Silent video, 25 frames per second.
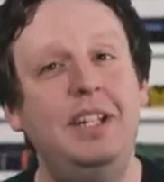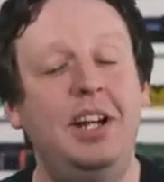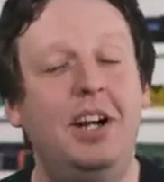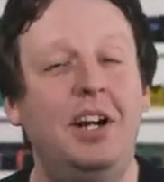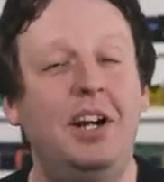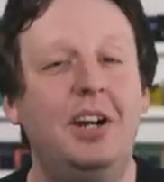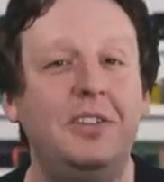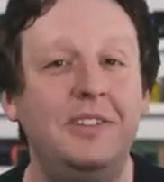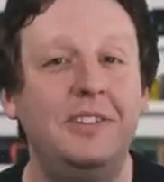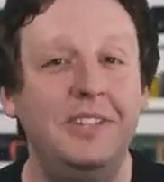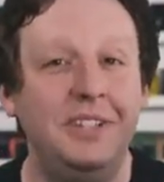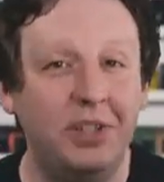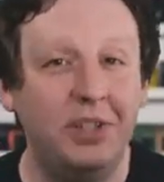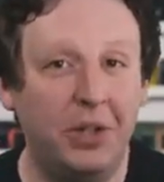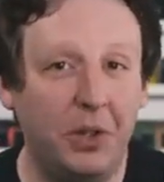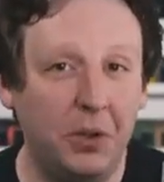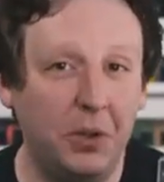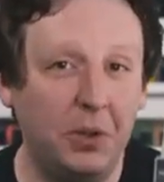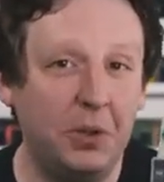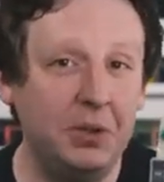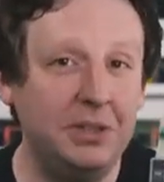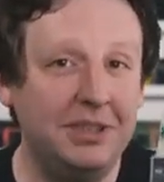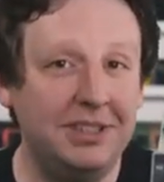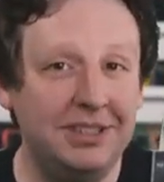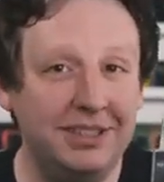are an
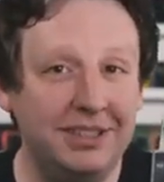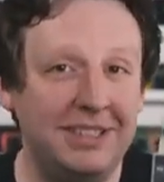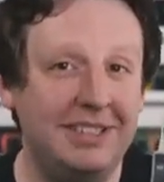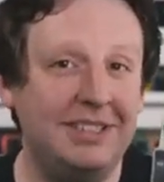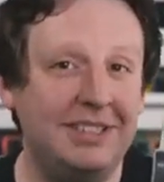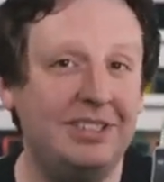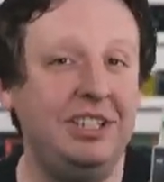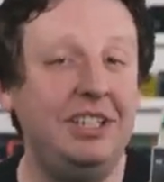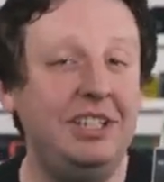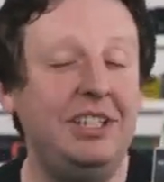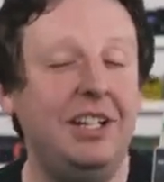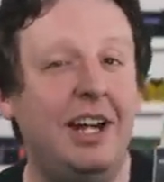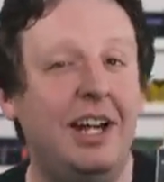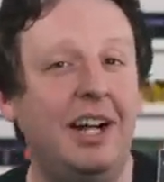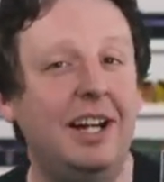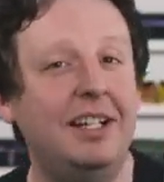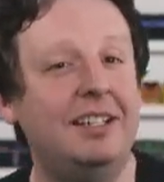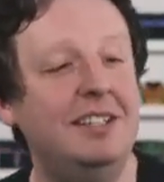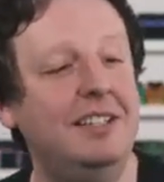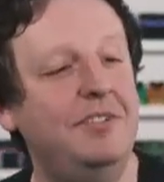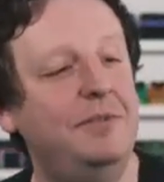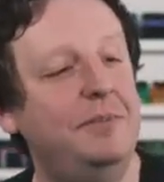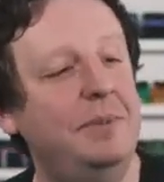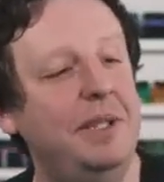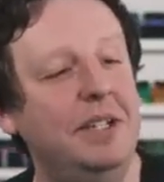old glitchy
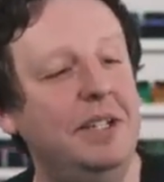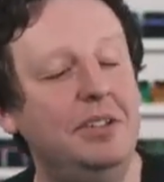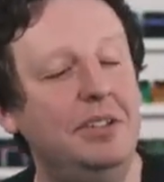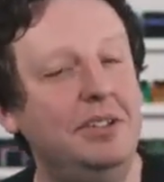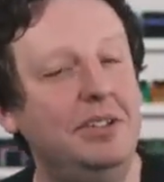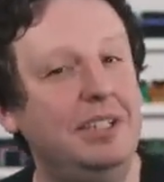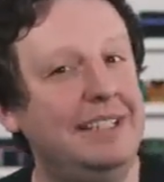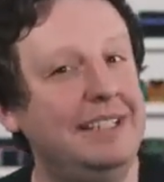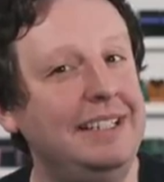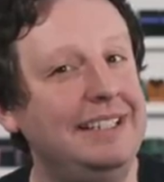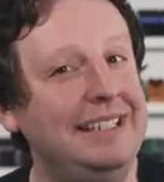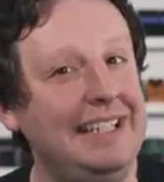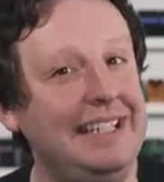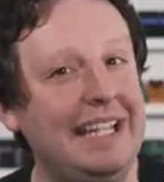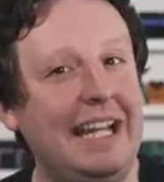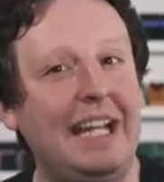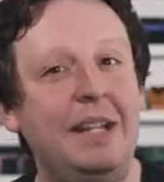octave pedal like the